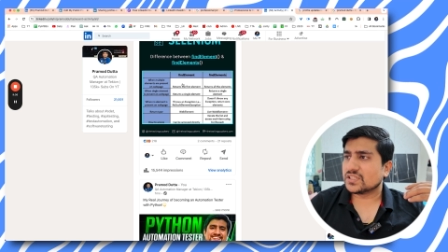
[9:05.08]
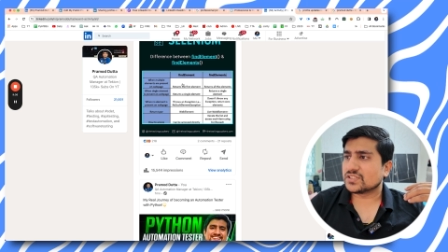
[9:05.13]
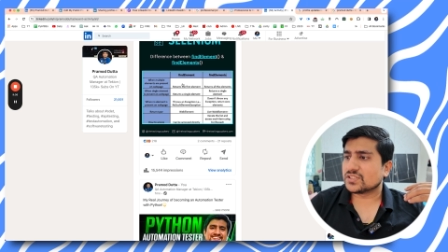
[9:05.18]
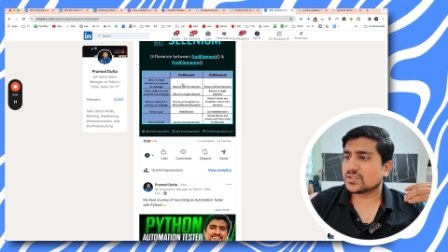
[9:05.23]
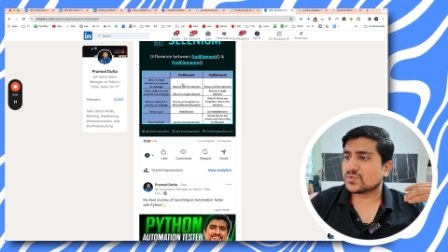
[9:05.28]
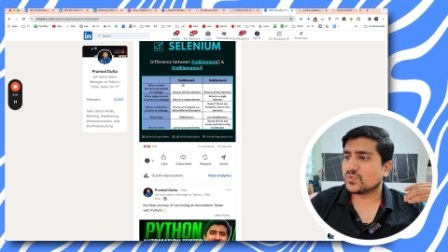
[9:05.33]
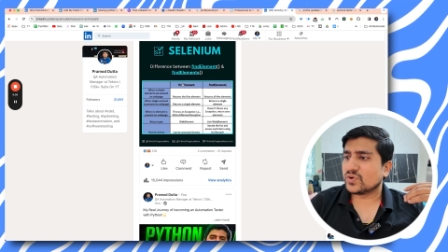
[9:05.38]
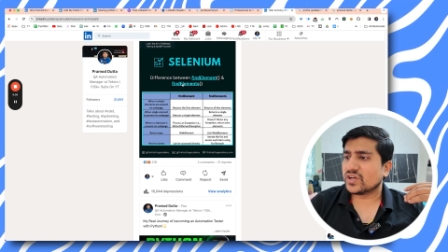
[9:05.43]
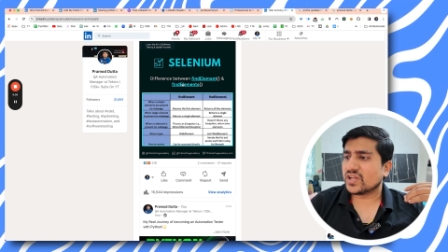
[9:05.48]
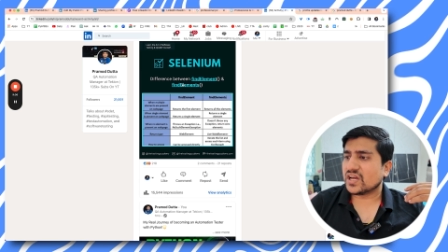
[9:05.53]
this
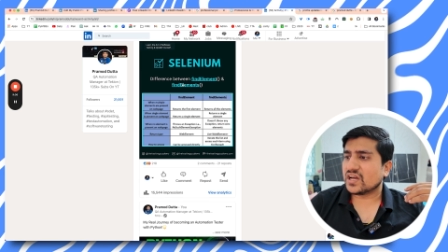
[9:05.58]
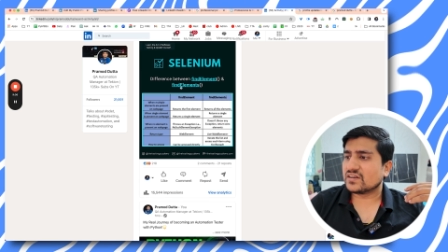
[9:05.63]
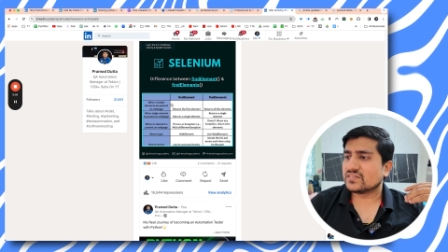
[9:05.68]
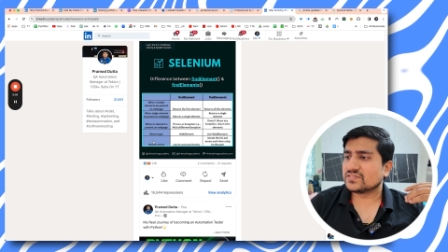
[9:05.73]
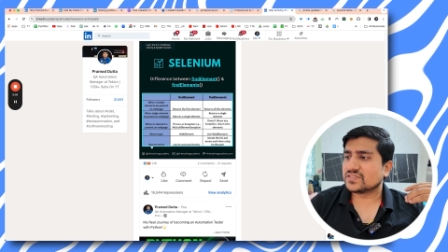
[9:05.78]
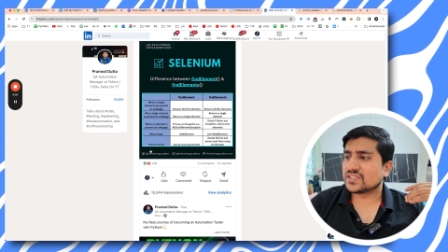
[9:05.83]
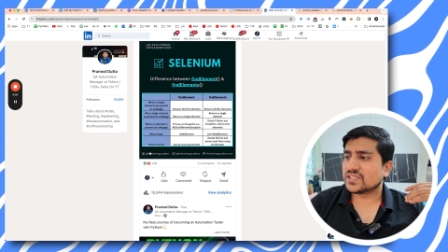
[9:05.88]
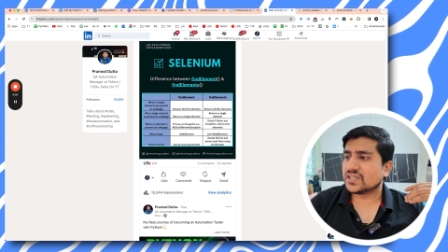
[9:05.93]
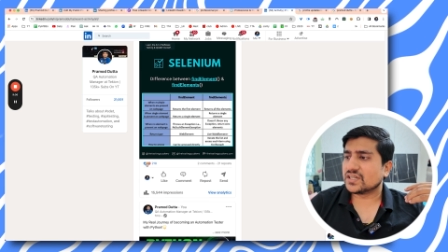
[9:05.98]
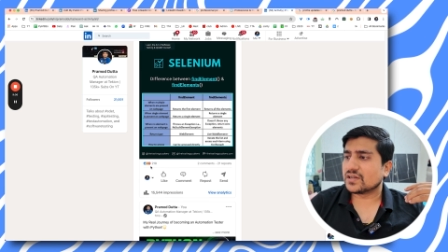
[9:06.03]
is one I
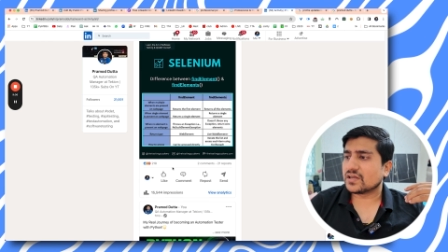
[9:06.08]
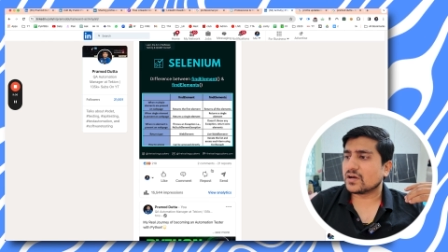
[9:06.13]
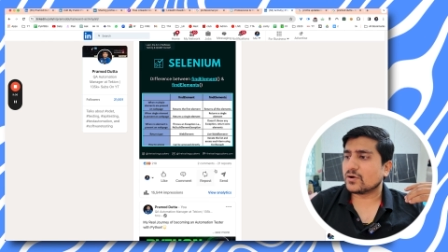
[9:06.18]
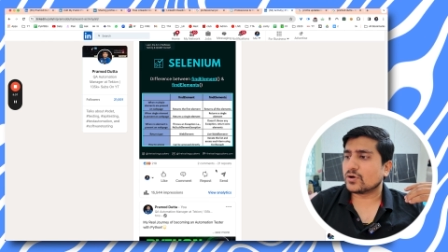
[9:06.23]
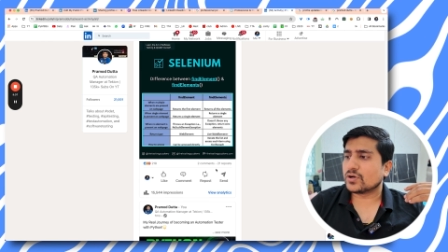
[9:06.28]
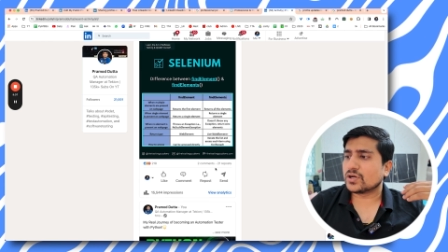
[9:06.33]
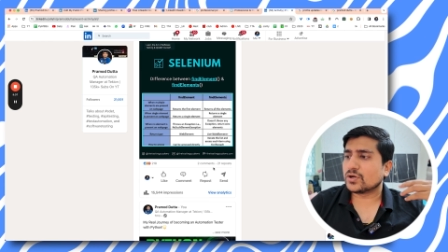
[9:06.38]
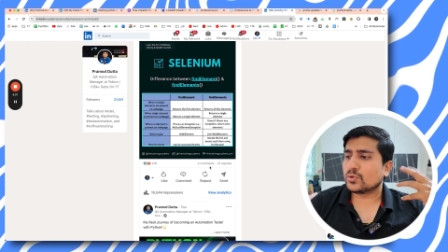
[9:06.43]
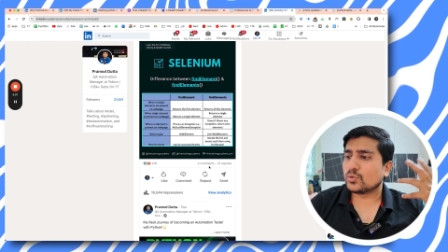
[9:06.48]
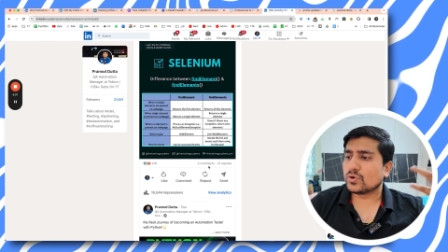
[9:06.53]
have shared,
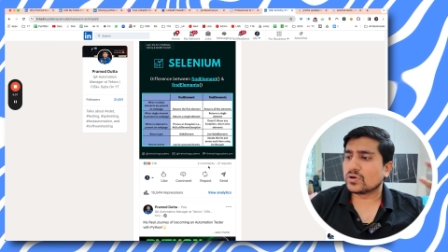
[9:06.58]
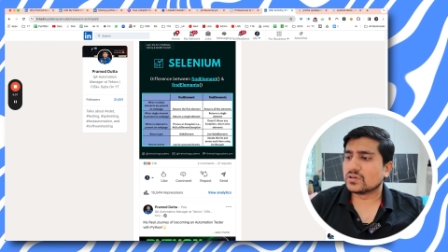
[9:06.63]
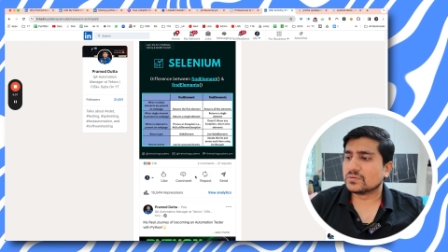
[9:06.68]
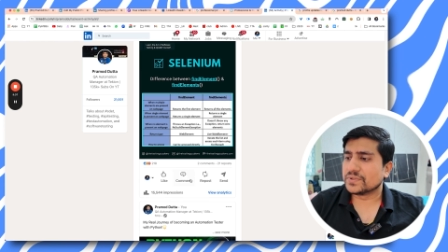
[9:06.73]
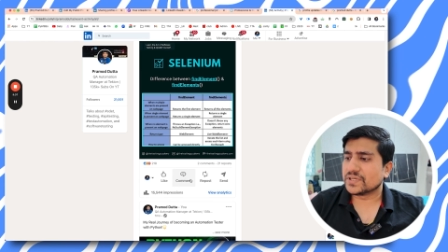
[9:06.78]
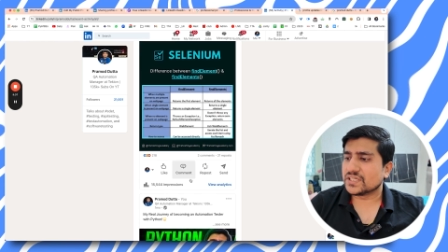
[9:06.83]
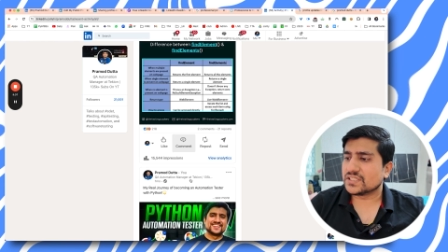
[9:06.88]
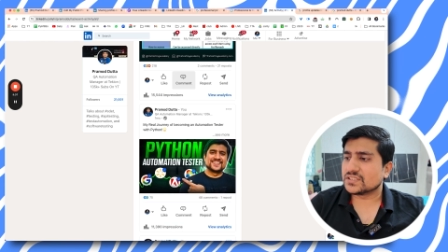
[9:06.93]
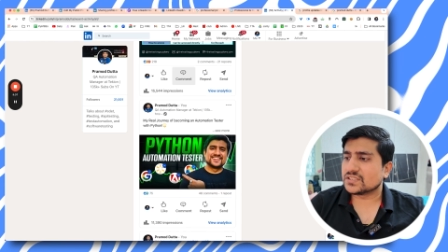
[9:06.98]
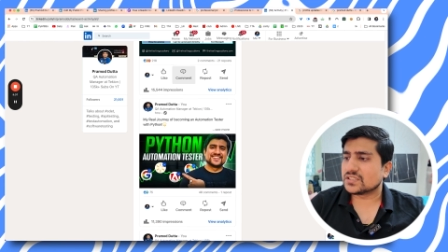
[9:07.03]
got a two
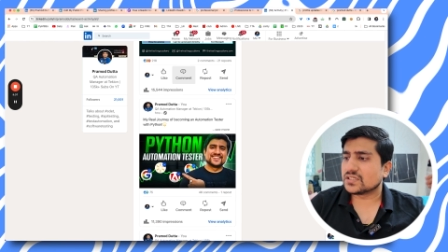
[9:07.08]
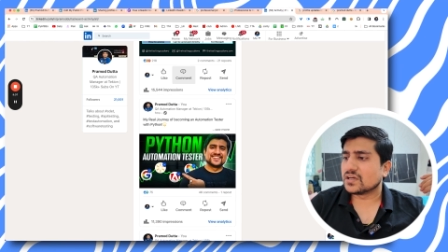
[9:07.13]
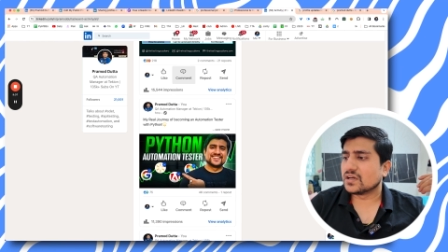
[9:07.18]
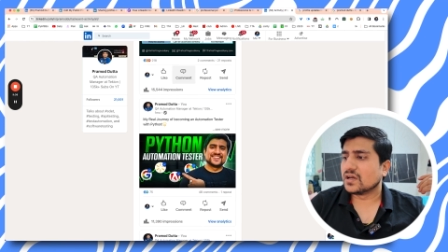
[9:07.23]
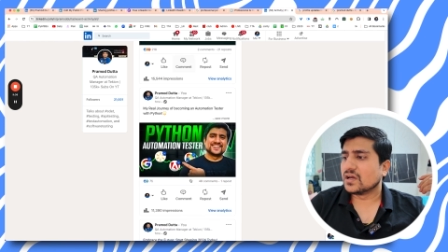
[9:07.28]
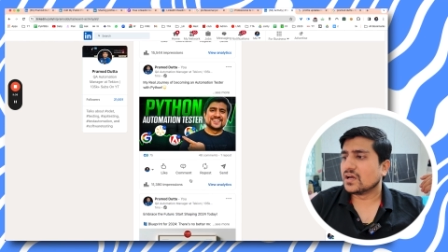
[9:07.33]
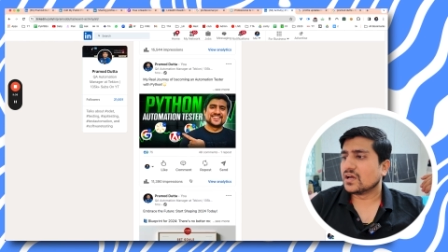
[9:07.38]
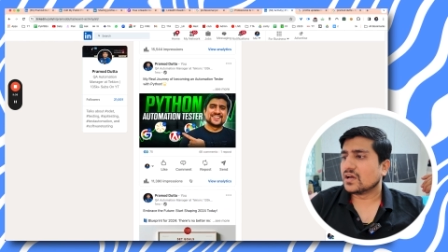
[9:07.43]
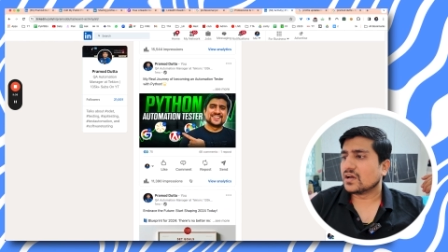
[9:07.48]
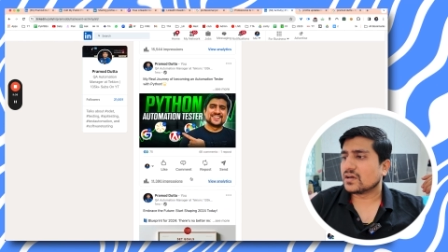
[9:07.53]
comments,
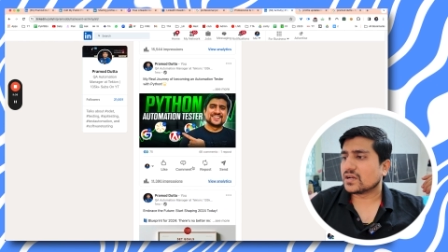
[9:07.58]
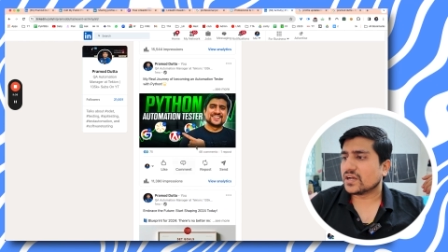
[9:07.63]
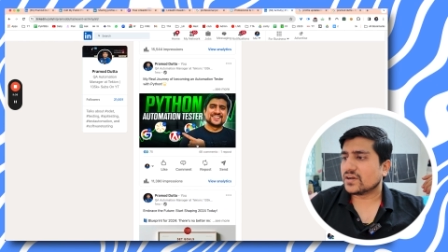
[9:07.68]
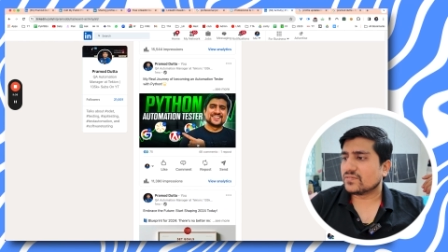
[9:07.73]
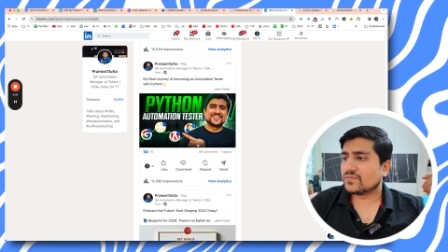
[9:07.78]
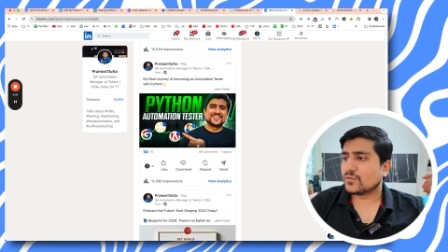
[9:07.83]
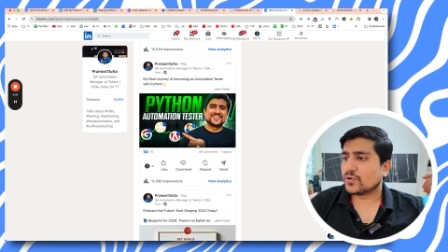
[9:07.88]
right?